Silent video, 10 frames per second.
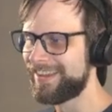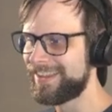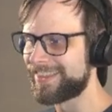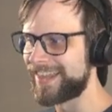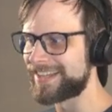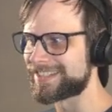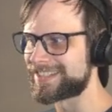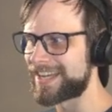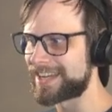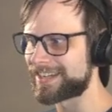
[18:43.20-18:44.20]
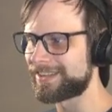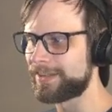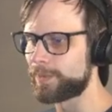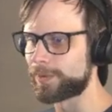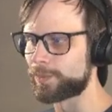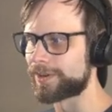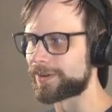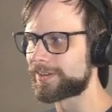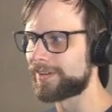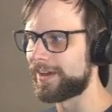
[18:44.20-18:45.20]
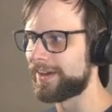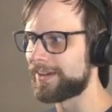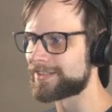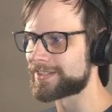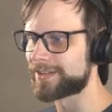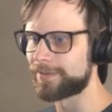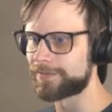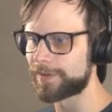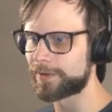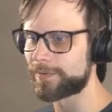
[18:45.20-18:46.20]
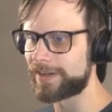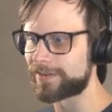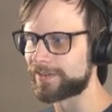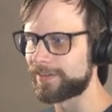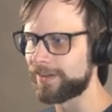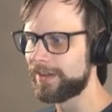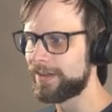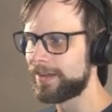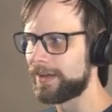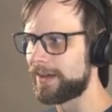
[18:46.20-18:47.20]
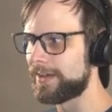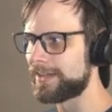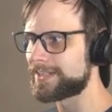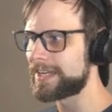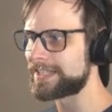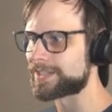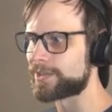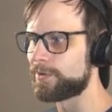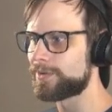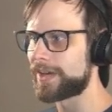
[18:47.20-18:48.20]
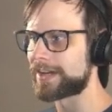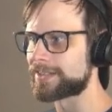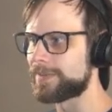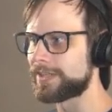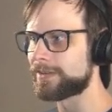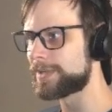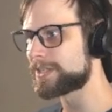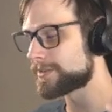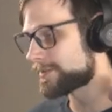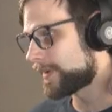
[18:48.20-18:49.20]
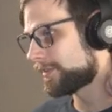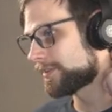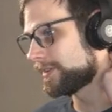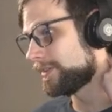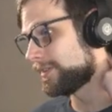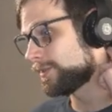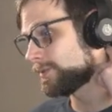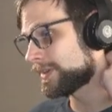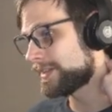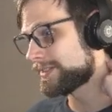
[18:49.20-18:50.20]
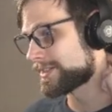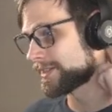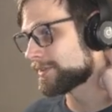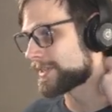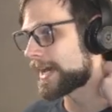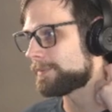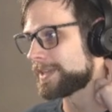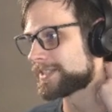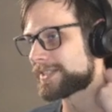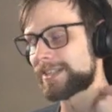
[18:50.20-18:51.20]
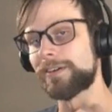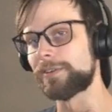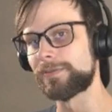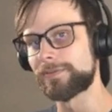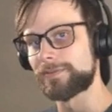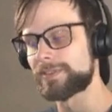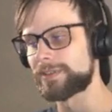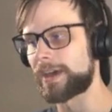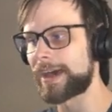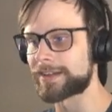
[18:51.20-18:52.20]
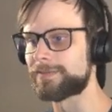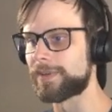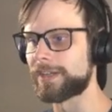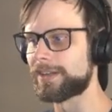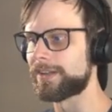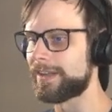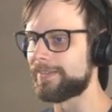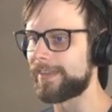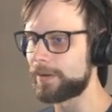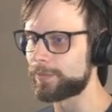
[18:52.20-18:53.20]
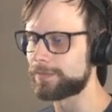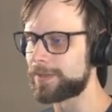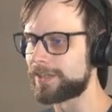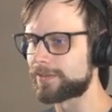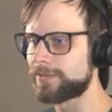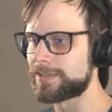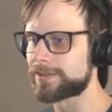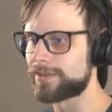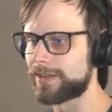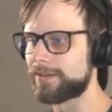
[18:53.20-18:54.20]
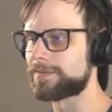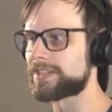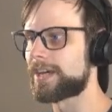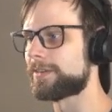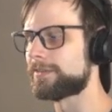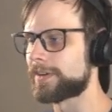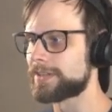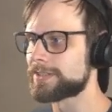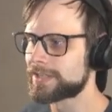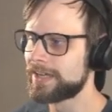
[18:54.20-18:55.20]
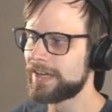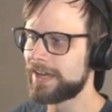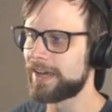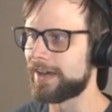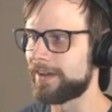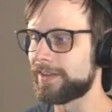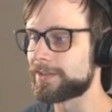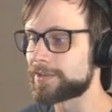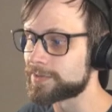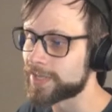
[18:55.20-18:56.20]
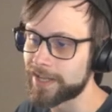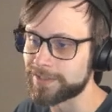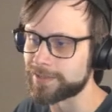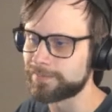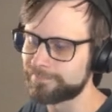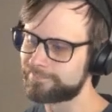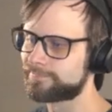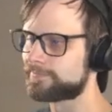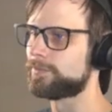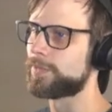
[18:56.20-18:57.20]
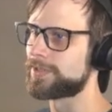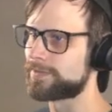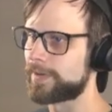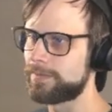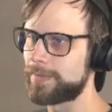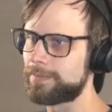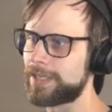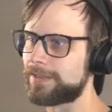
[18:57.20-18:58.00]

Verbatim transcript: That technically would work. Uh, so for the record, uh, it takes two to activate the Mishra's Foundry. You can still tap itself to activate it, and that would have been a creature they could have sacrificed. Uh, they chose not to, which is fine by me.